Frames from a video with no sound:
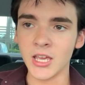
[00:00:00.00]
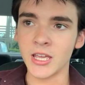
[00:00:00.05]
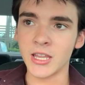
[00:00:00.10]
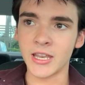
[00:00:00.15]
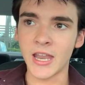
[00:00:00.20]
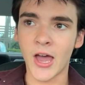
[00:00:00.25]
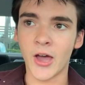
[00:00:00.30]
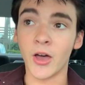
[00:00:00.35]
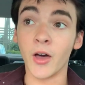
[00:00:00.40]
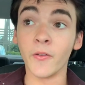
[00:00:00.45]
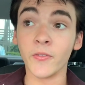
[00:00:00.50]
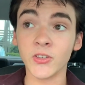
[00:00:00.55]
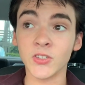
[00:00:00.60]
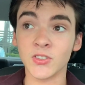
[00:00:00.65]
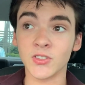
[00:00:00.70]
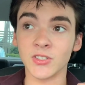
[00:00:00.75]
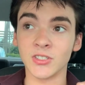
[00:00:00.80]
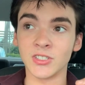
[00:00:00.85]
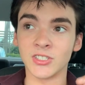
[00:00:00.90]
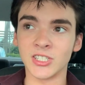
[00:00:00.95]
Now,
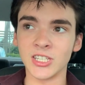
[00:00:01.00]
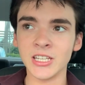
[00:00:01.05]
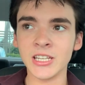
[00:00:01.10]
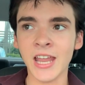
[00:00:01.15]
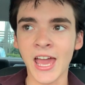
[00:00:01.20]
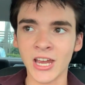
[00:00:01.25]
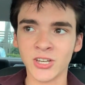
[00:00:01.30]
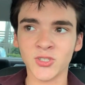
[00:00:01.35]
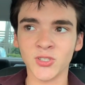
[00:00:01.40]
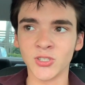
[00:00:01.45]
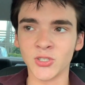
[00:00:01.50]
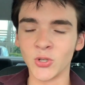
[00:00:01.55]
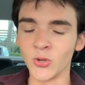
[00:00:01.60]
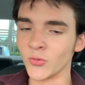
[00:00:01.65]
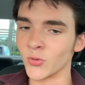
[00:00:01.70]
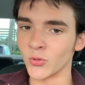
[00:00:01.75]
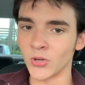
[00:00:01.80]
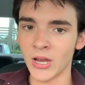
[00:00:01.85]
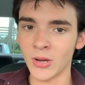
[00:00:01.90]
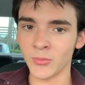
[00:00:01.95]
Elvis did actually
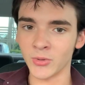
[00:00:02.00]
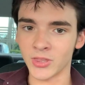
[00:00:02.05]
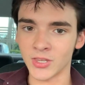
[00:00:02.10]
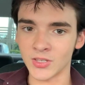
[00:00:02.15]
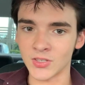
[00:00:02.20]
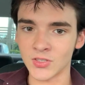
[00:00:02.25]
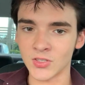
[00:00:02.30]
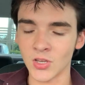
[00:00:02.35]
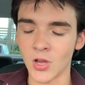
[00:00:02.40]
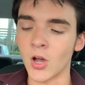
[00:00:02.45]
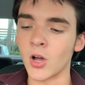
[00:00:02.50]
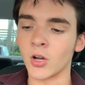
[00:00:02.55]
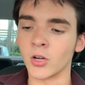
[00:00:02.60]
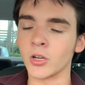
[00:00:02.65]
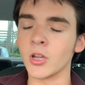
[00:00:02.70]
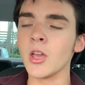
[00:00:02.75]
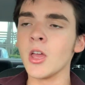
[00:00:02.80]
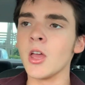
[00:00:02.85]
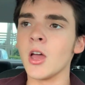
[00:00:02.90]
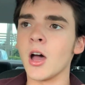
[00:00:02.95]
goof around with this
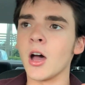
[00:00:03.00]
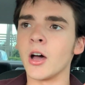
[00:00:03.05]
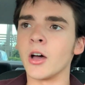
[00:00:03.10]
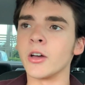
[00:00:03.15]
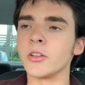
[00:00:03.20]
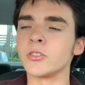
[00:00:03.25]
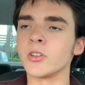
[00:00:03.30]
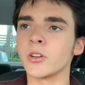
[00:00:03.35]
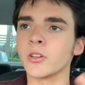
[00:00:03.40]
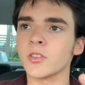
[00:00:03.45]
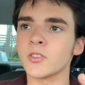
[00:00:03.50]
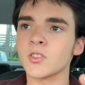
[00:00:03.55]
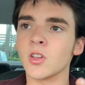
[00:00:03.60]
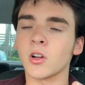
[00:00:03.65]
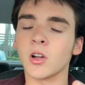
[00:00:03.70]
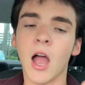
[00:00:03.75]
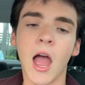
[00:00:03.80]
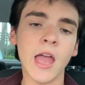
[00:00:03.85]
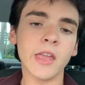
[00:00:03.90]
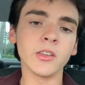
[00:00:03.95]
song during the
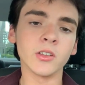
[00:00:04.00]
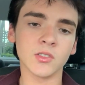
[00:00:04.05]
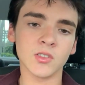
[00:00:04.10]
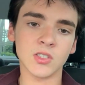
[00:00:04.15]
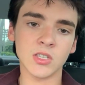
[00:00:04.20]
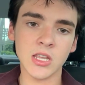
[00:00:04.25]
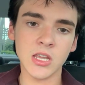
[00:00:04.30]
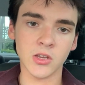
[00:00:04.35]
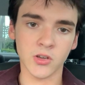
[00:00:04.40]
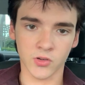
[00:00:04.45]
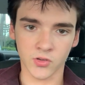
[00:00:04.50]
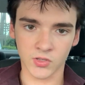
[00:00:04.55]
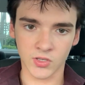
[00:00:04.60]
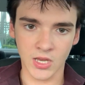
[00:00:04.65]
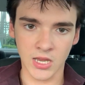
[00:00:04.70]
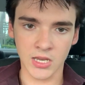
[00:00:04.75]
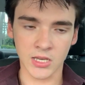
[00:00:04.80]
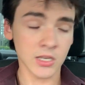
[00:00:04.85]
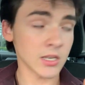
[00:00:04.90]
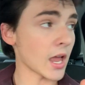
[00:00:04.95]
song High Heeled Sneakers
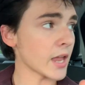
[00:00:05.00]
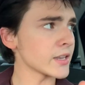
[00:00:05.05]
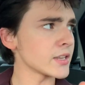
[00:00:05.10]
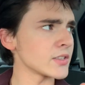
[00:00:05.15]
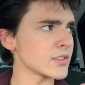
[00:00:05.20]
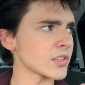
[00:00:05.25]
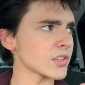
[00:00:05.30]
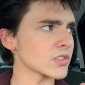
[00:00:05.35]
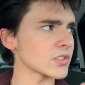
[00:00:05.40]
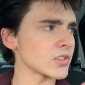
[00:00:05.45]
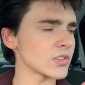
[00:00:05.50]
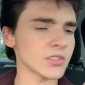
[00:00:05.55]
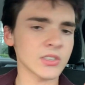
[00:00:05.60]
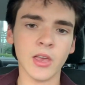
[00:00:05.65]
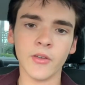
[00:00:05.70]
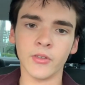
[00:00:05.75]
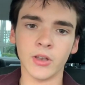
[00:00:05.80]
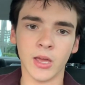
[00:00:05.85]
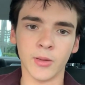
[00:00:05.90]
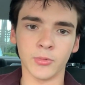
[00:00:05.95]
in
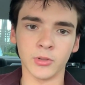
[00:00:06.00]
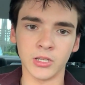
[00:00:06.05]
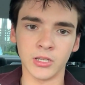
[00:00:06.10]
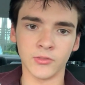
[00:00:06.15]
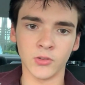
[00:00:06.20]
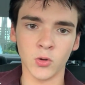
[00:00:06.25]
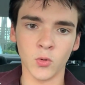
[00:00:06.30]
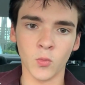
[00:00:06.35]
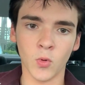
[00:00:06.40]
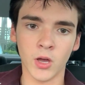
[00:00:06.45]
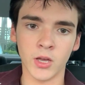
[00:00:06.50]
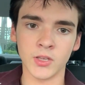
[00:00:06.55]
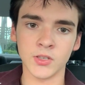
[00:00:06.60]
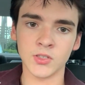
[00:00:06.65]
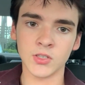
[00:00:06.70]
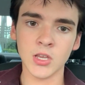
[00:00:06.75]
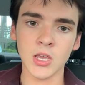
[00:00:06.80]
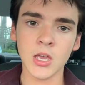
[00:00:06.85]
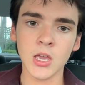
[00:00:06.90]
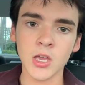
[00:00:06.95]
1967, I believe it
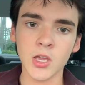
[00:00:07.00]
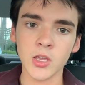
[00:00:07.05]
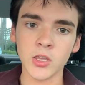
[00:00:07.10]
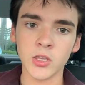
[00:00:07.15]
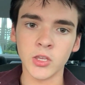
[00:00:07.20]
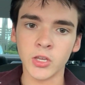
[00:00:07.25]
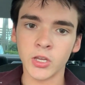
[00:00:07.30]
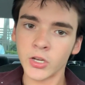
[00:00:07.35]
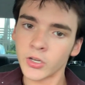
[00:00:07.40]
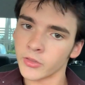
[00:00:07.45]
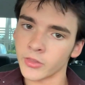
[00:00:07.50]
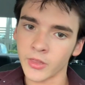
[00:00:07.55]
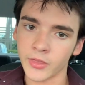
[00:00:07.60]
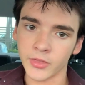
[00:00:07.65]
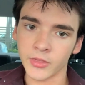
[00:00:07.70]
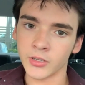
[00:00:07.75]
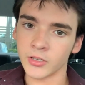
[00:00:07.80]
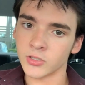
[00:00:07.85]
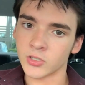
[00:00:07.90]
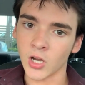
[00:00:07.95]
was. You hear
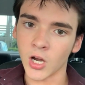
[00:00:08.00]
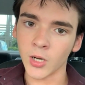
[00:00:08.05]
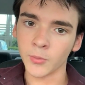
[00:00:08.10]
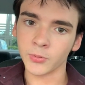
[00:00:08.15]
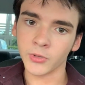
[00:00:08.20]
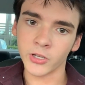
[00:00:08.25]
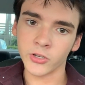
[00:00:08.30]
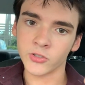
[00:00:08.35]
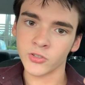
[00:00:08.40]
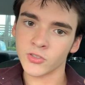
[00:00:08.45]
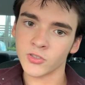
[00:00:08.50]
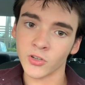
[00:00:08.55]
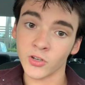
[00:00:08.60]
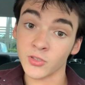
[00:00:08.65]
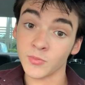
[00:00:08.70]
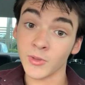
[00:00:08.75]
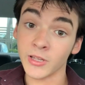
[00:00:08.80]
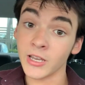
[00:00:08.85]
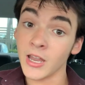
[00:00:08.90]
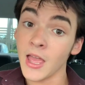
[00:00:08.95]
that the guitar player just
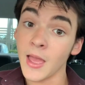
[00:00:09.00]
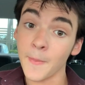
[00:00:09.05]
starts playing